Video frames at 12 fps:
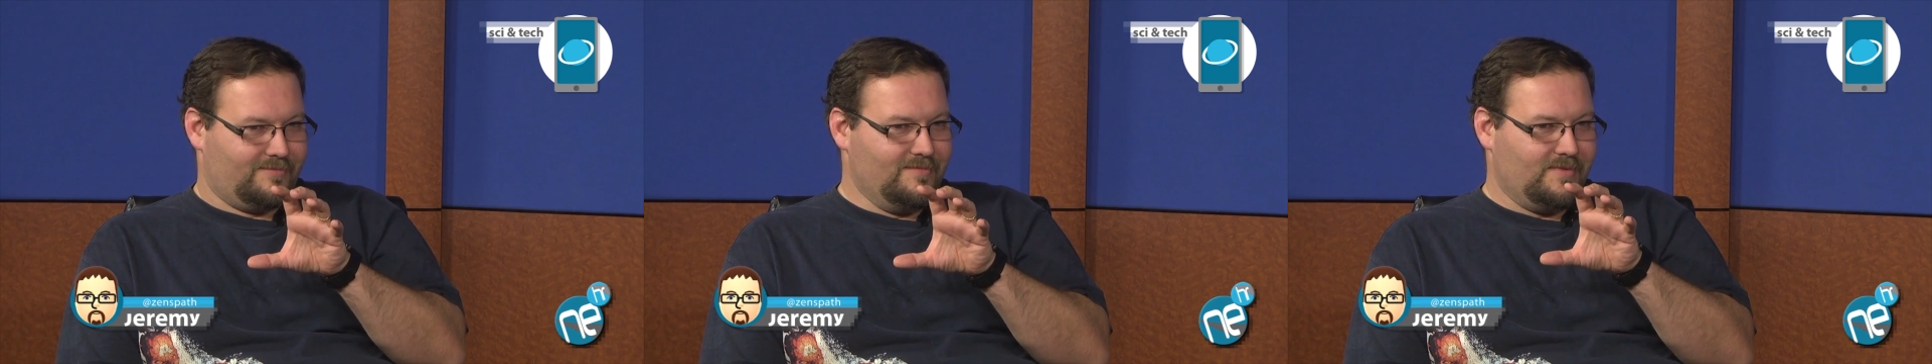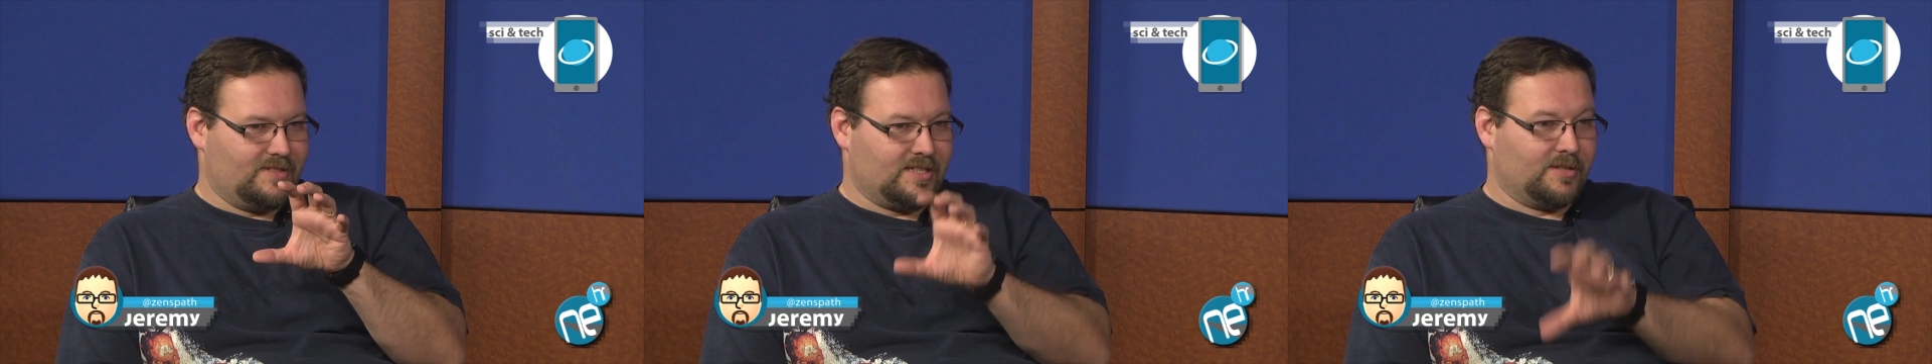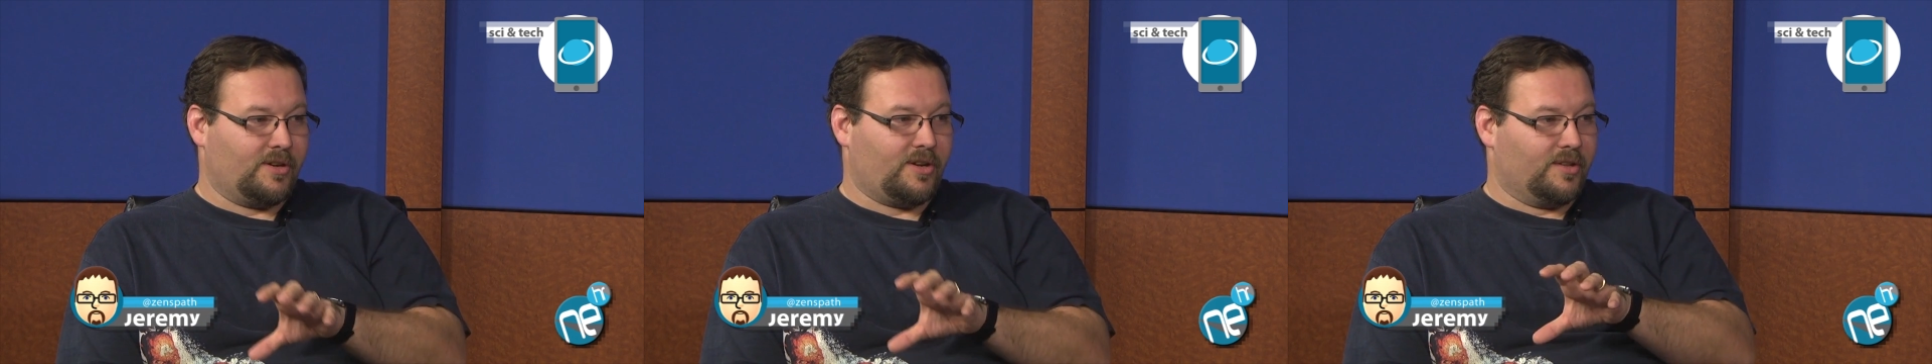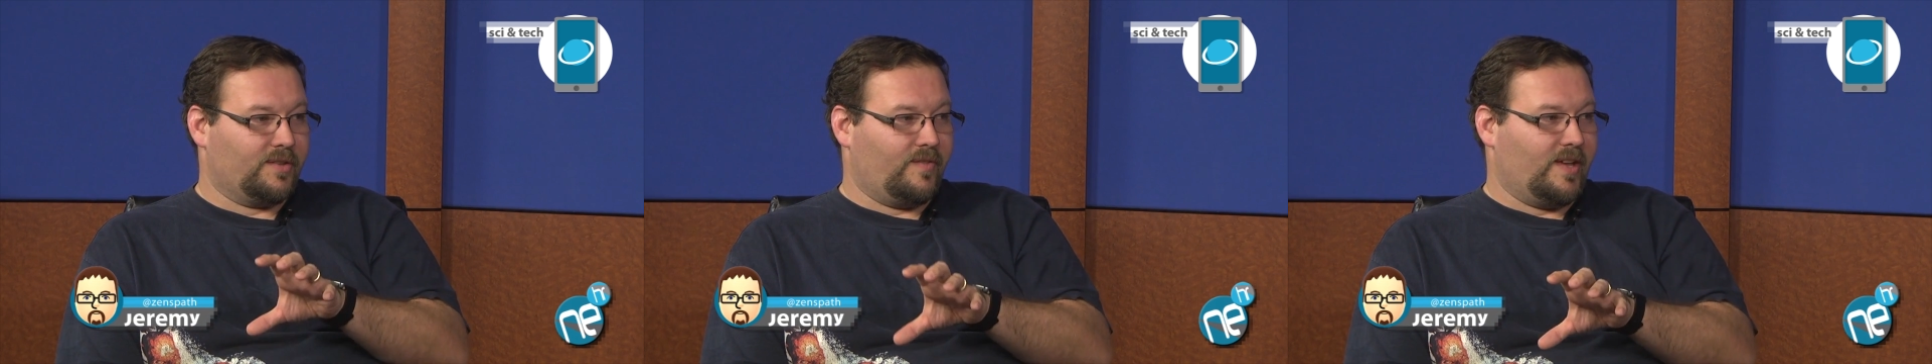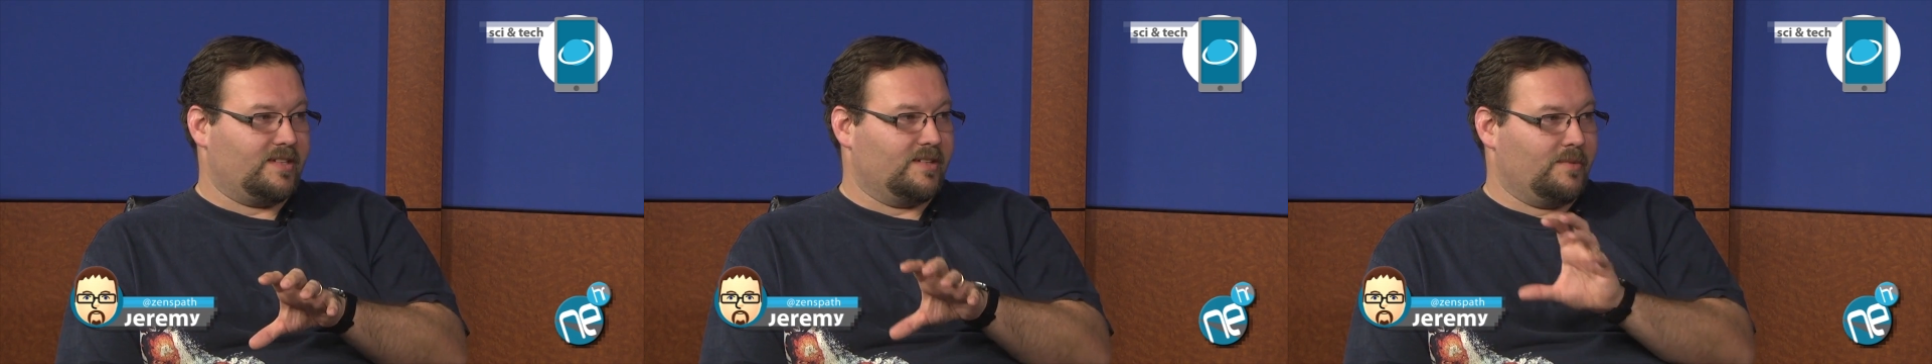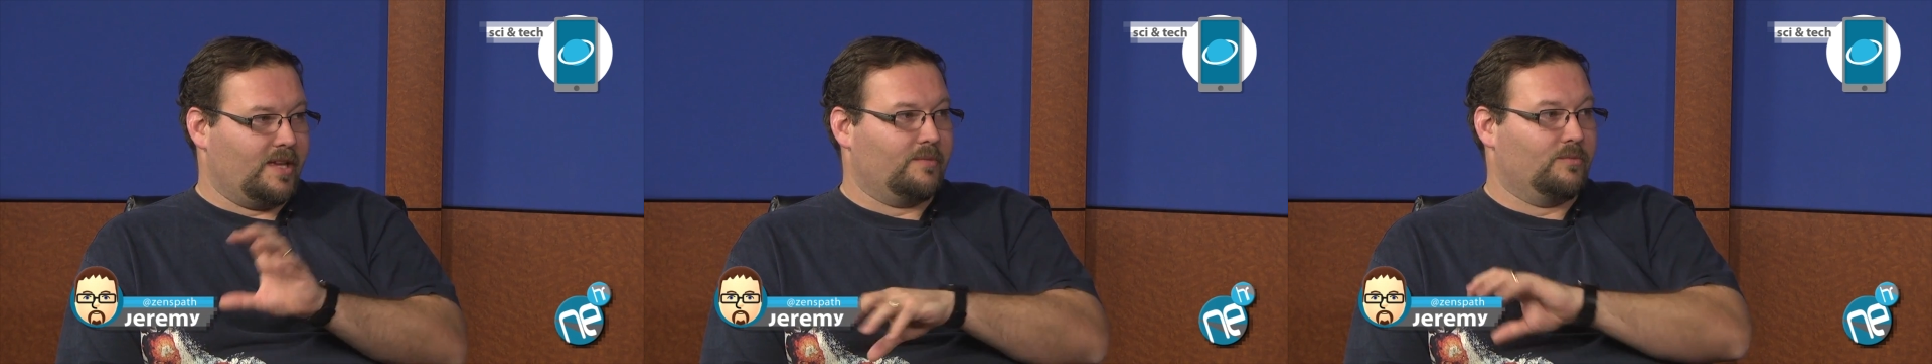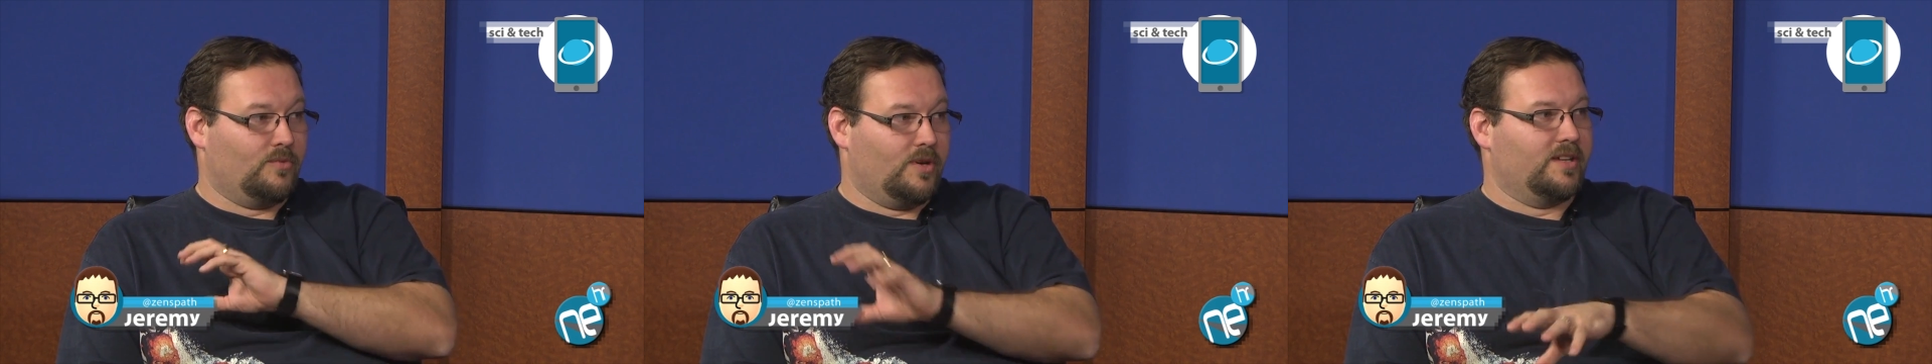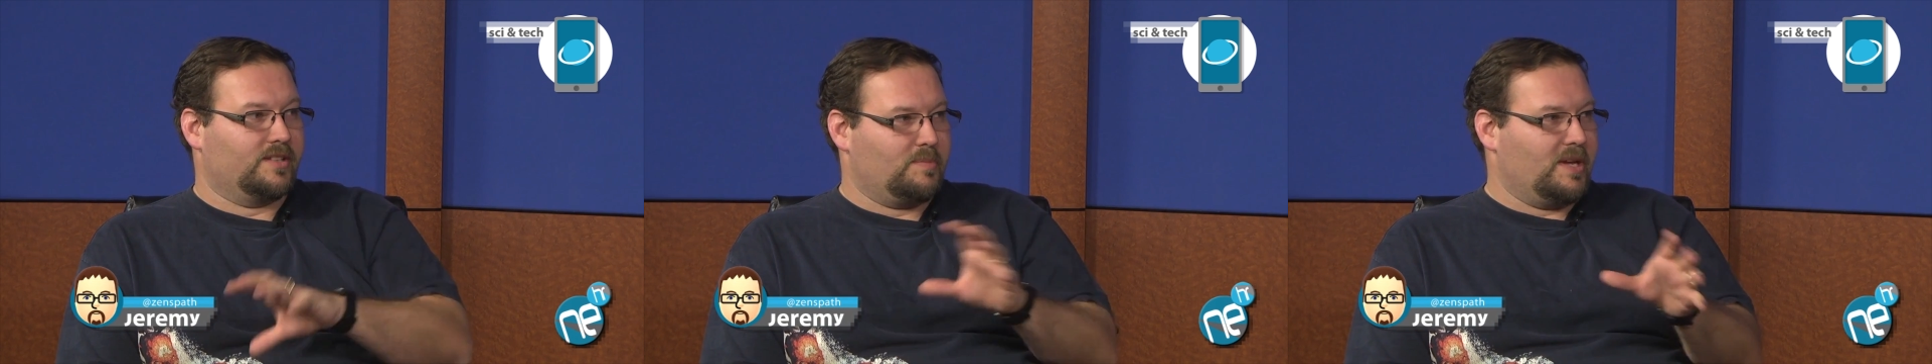It's literally called the Phantom, and
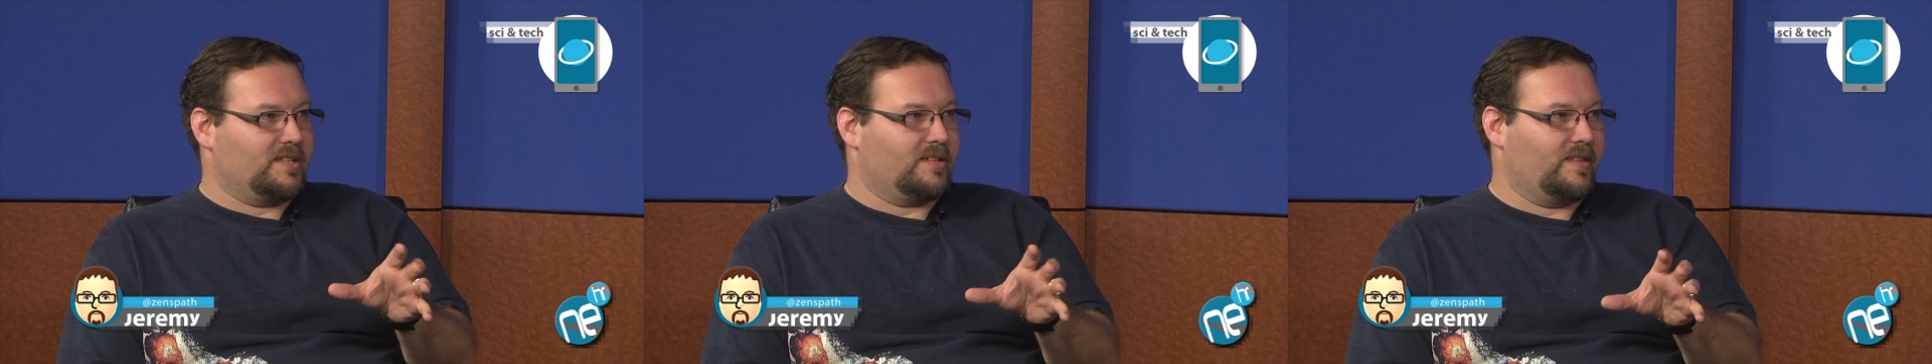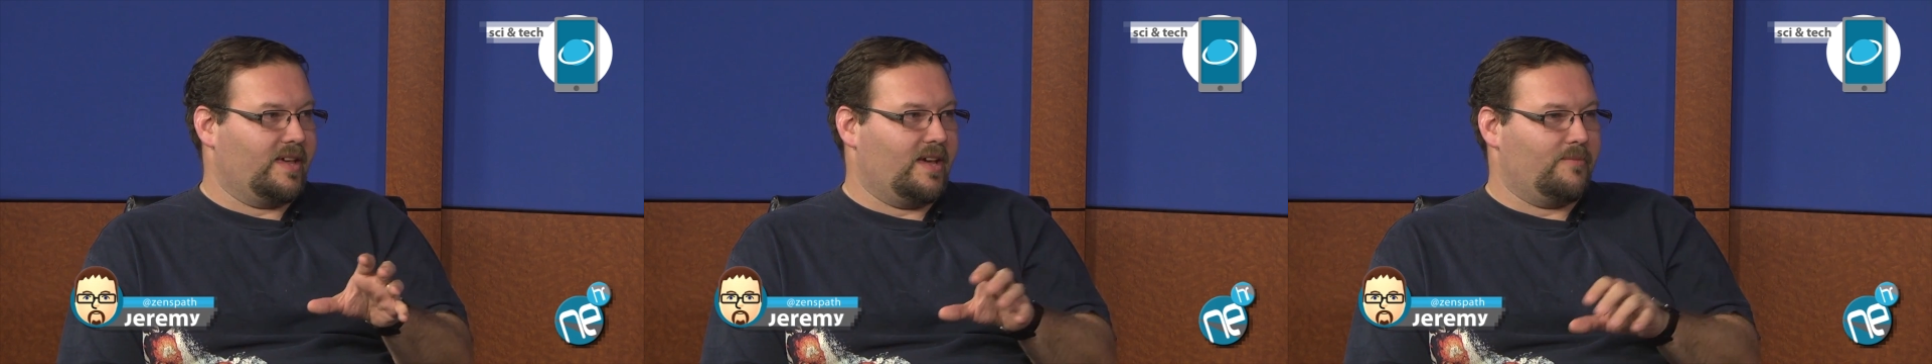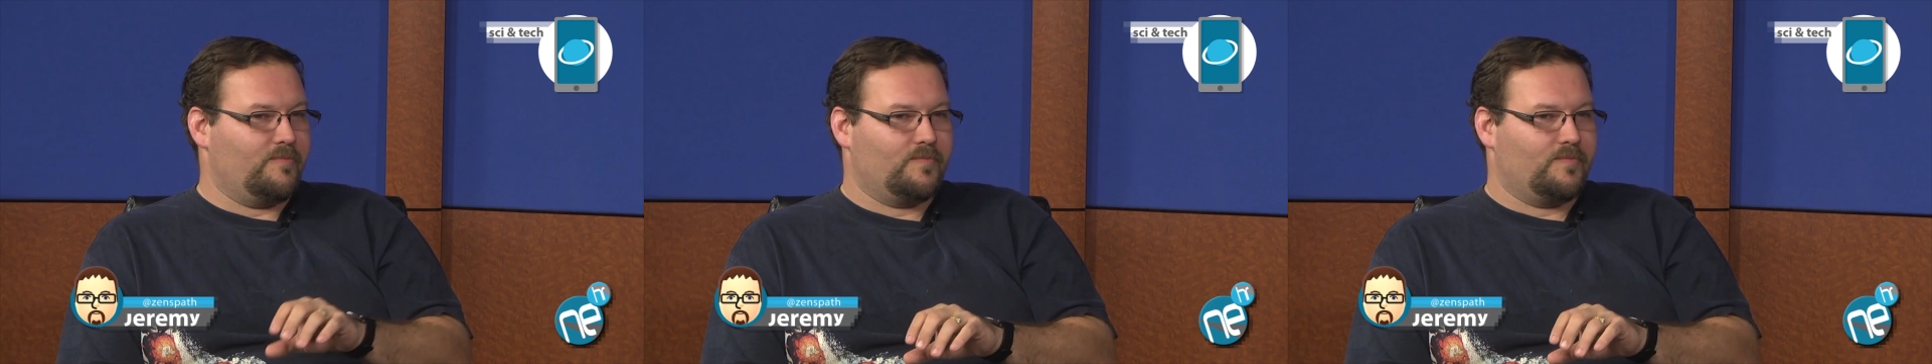was basically that.